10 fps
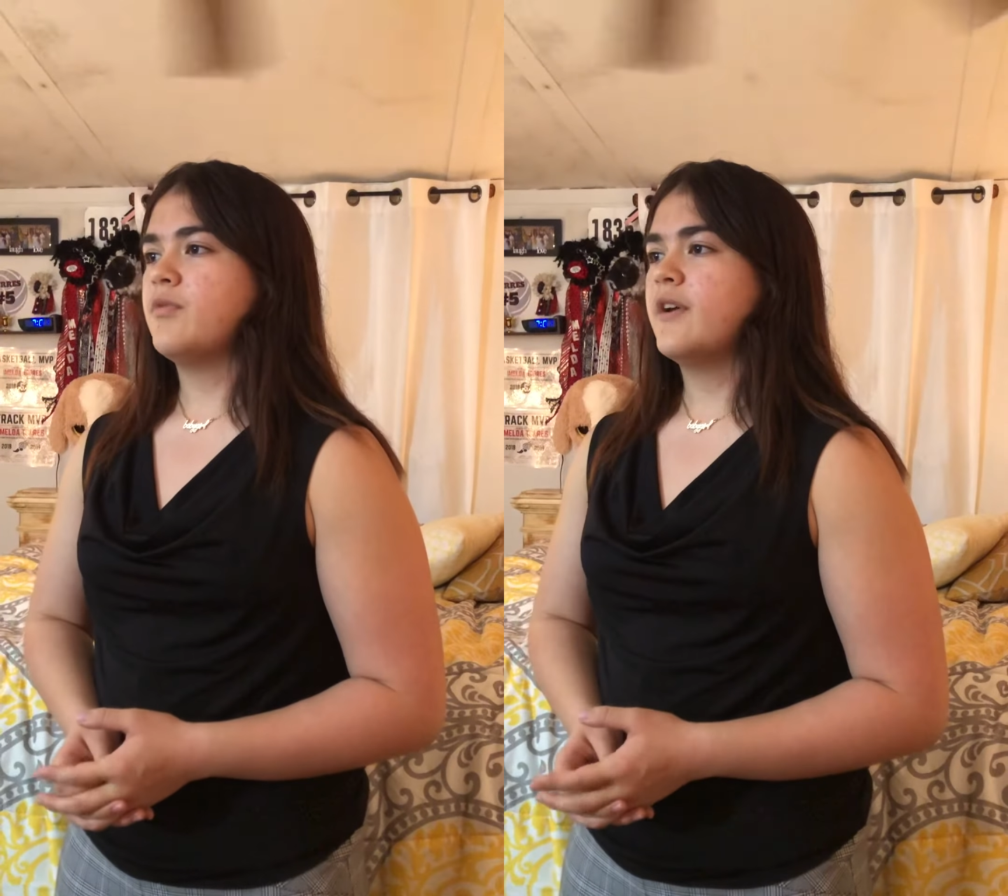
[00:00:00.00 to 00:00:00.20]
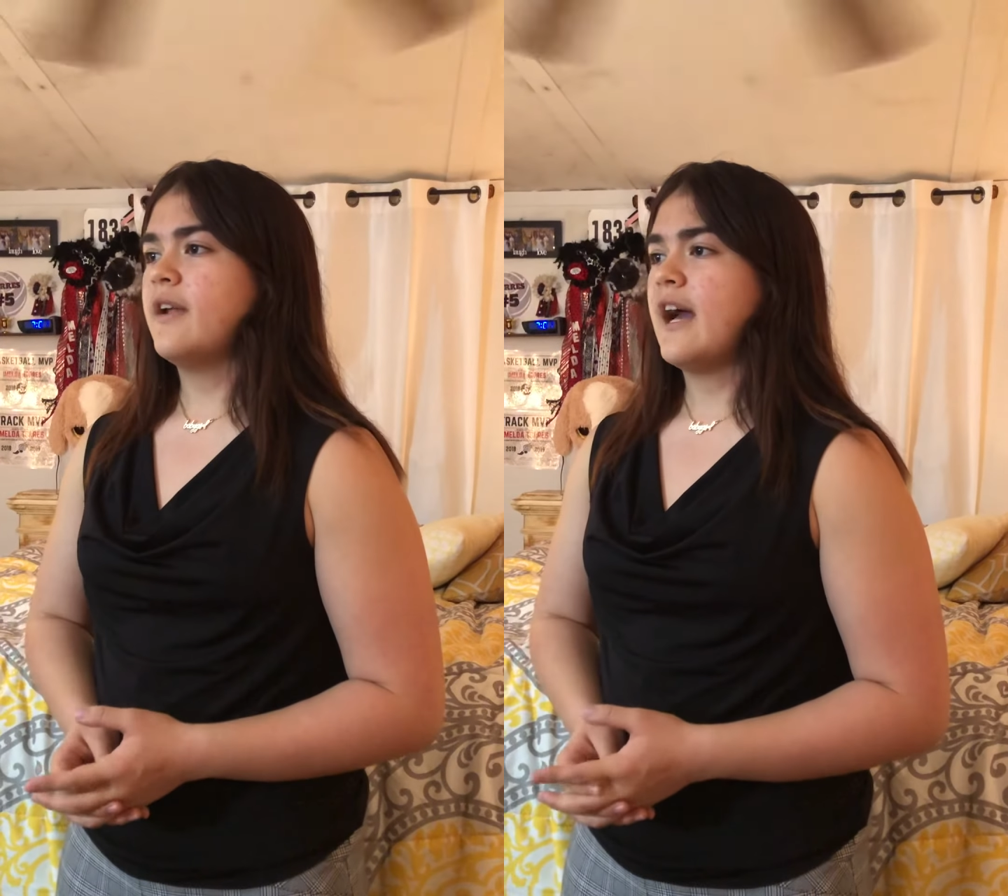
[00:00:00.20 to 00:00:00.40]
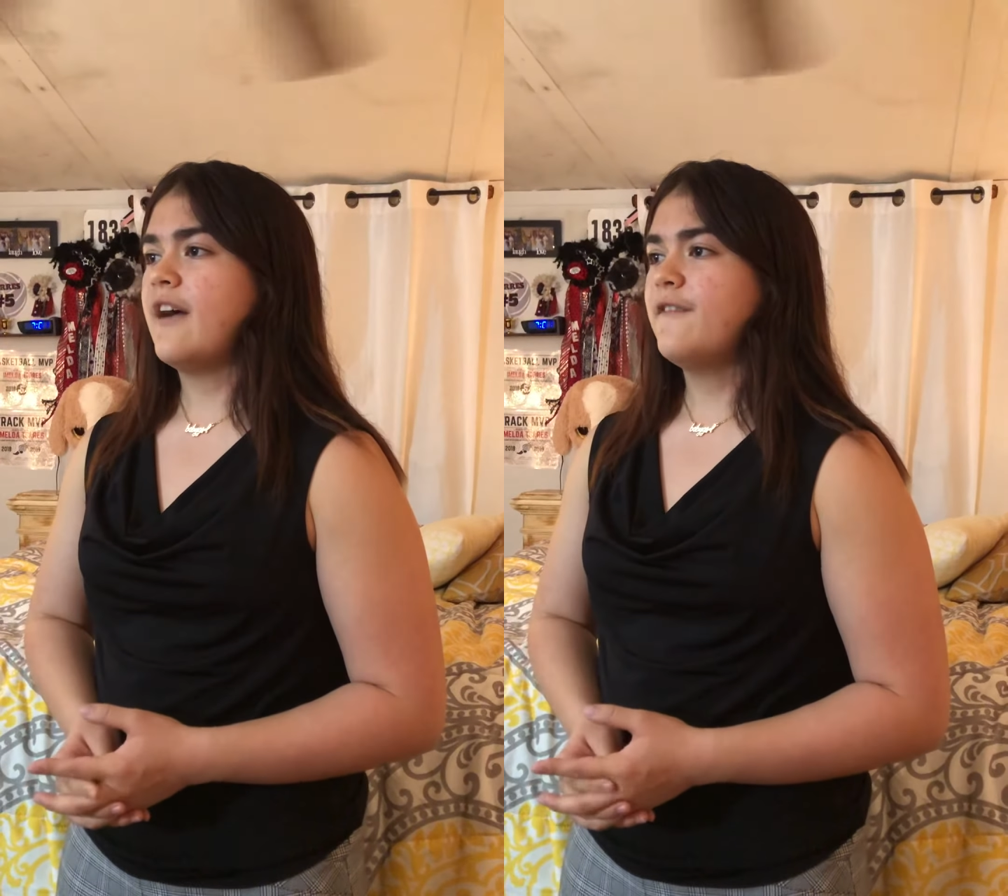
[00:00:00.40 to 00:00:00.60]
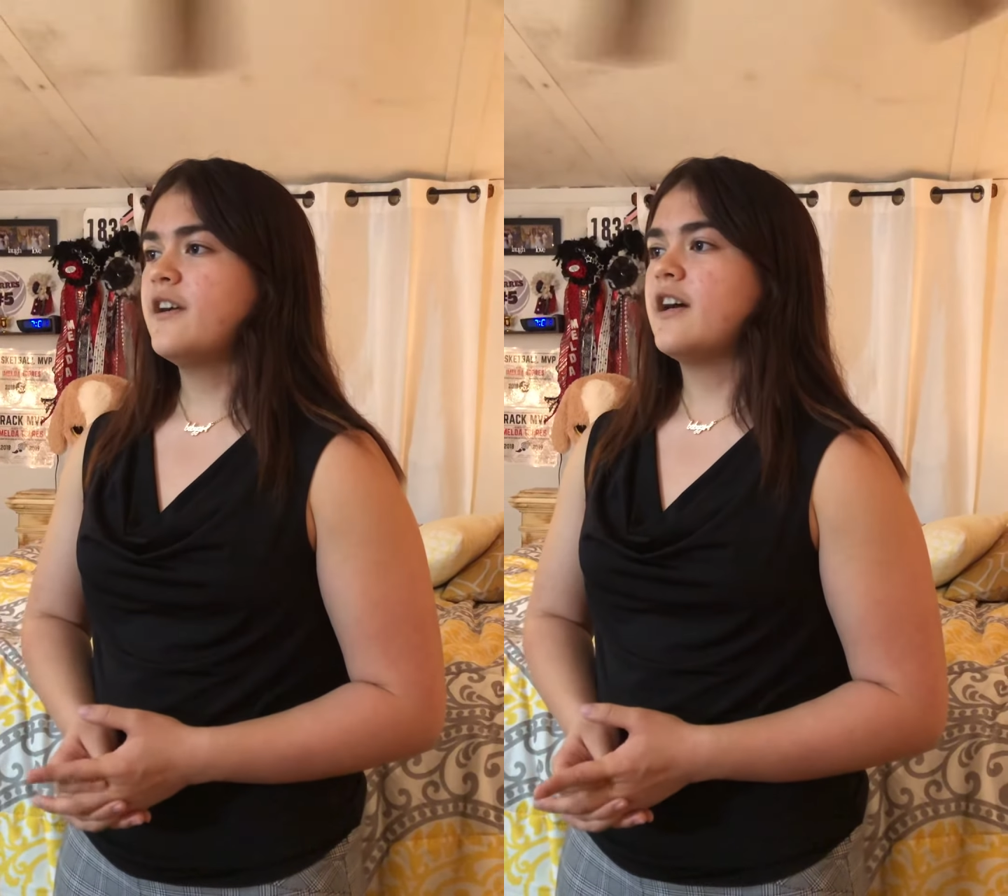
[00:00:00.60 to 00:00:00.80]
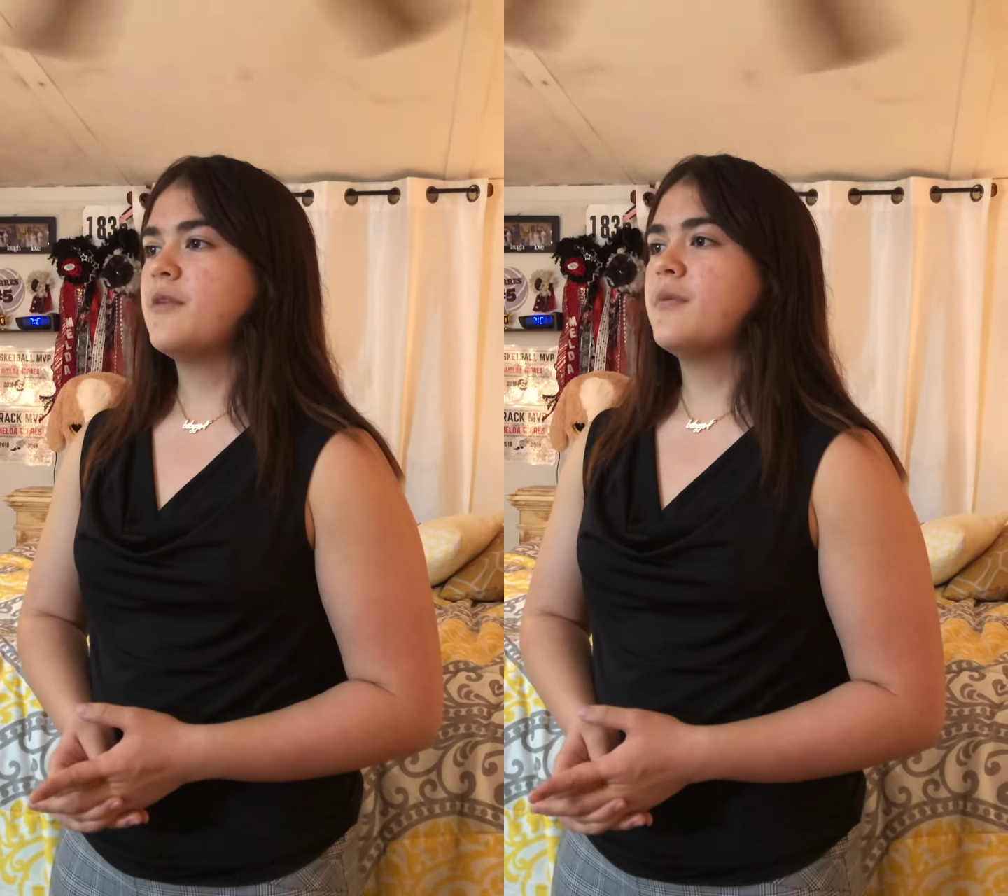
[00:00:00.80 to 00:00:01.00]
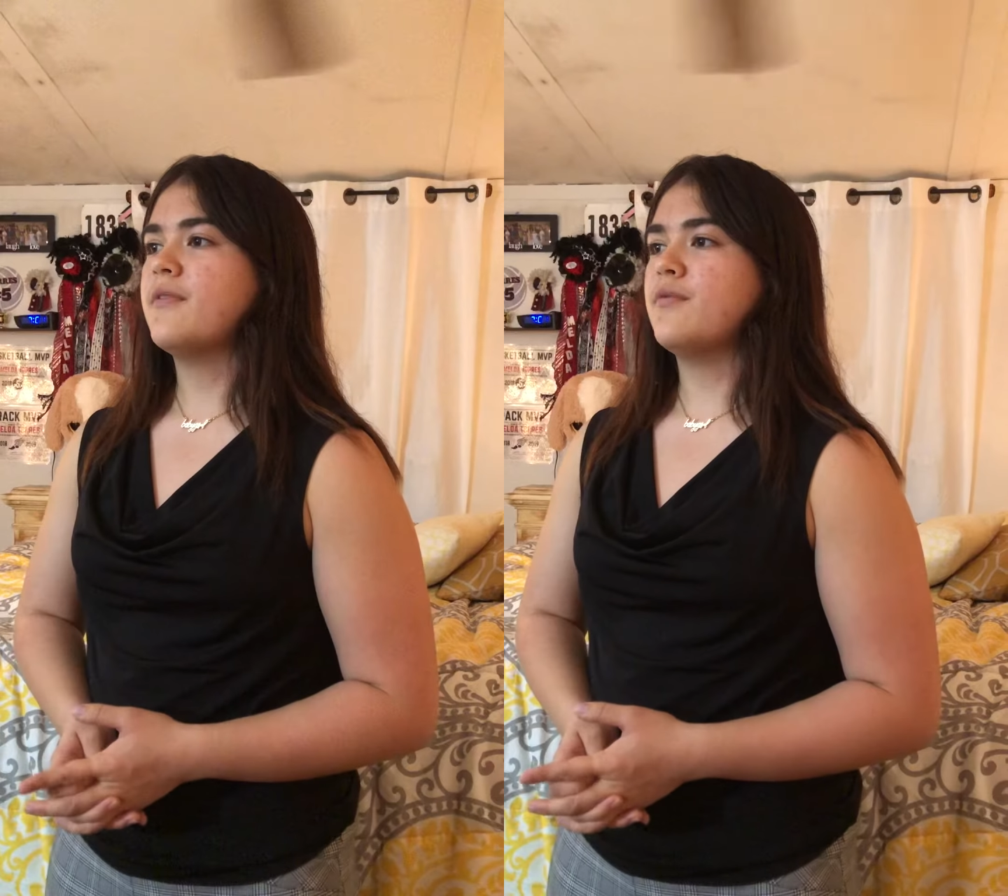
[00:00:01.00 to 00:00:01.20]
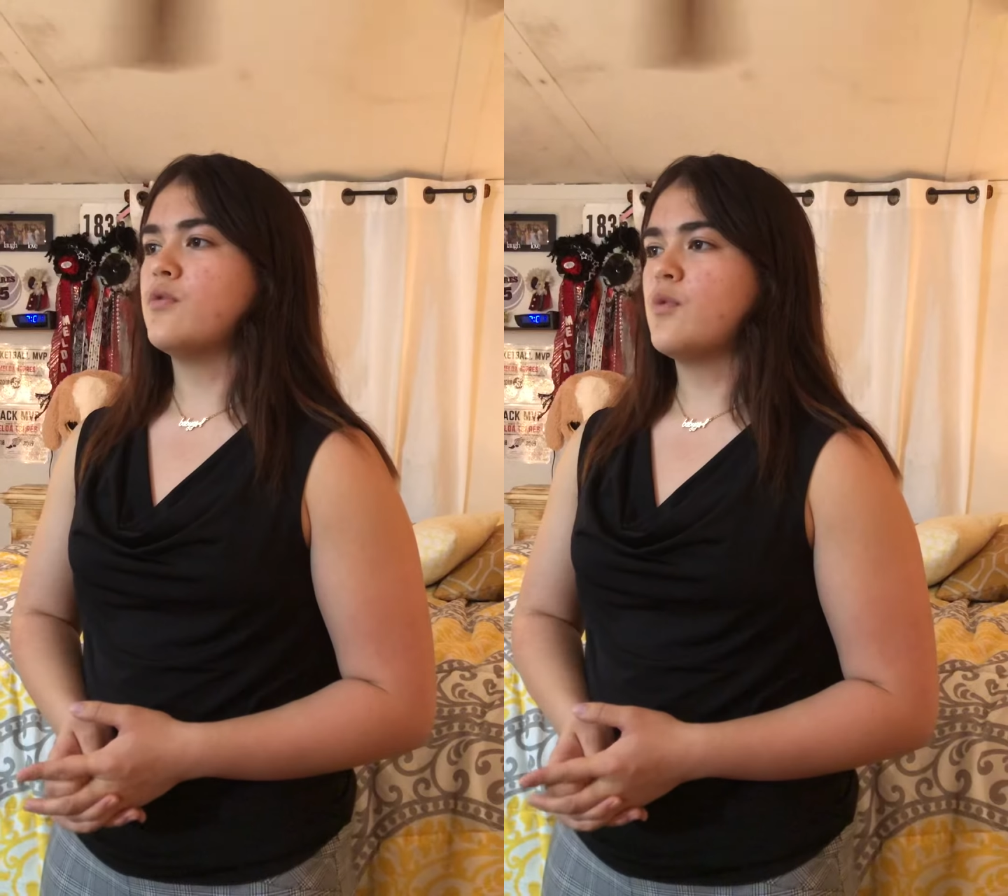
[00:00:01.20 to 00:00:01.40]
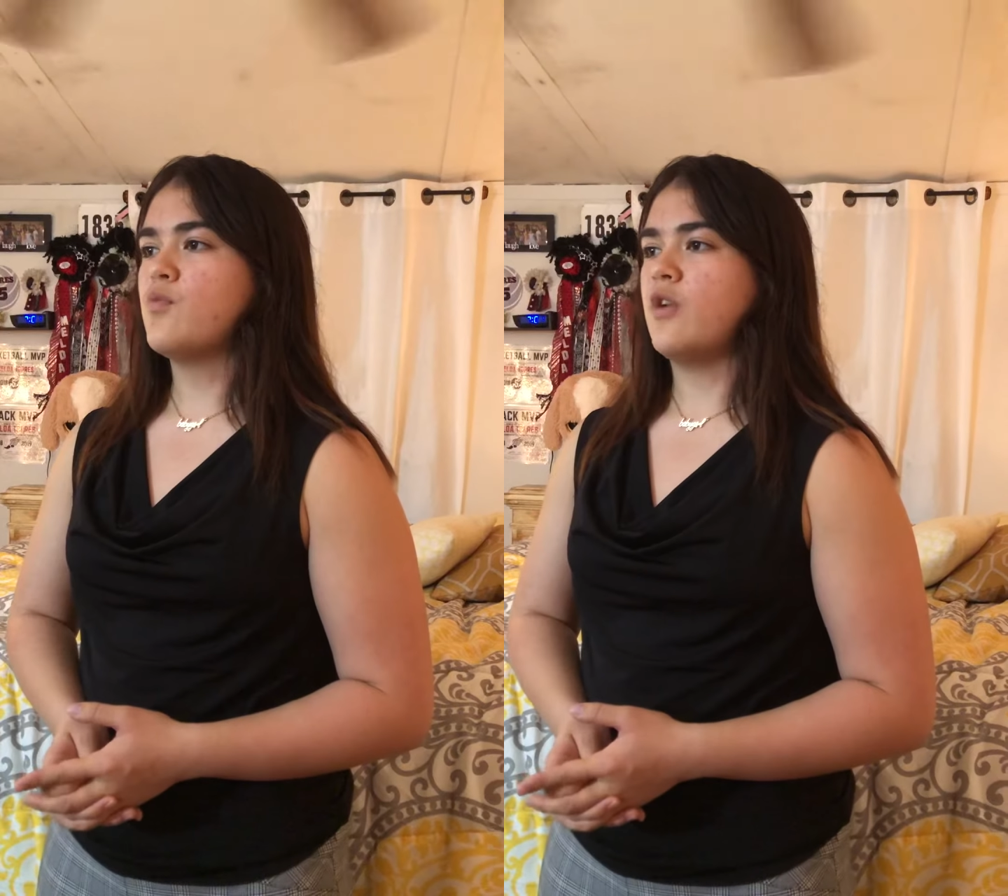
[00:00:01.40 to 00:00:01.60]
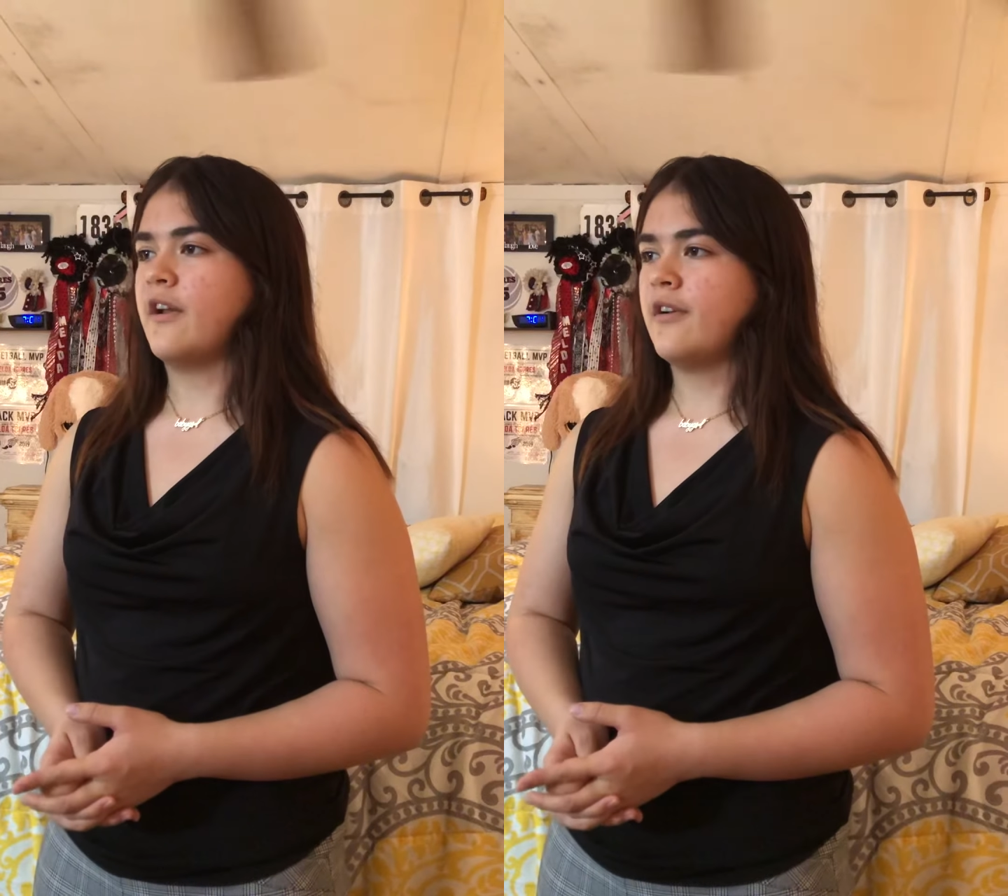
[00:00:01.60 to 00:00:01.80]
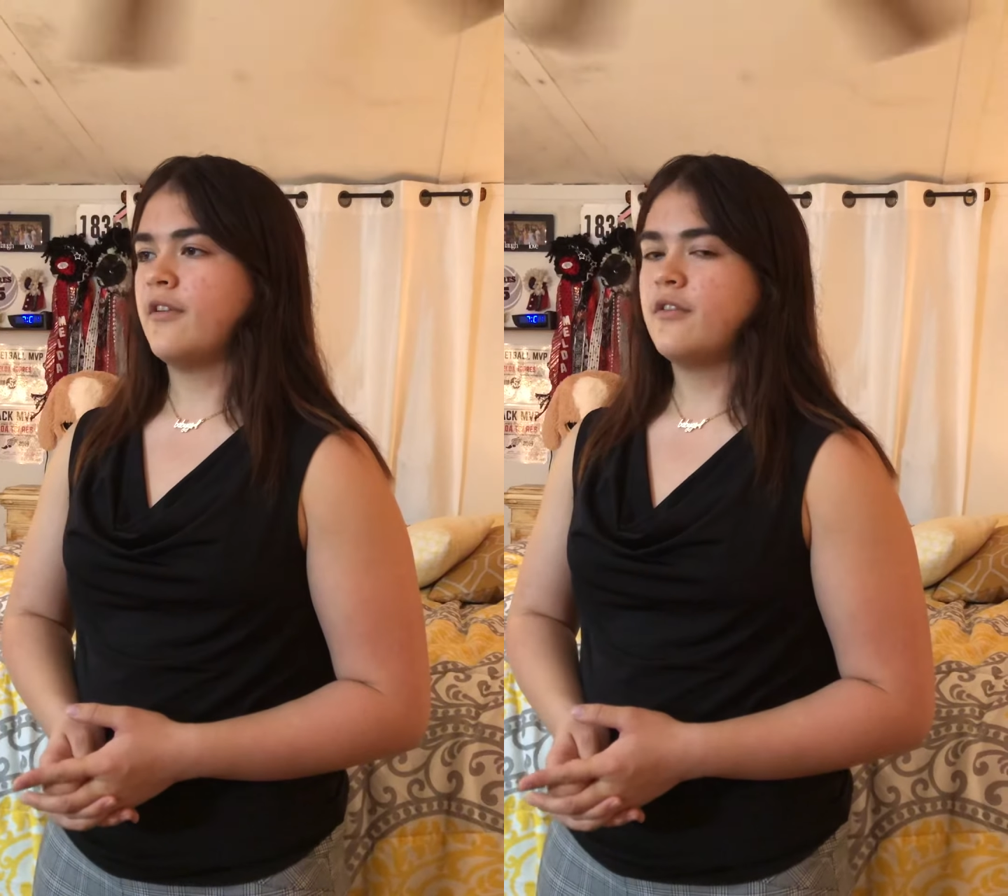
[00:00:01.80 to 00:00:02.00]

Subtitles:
half a cup of warm water,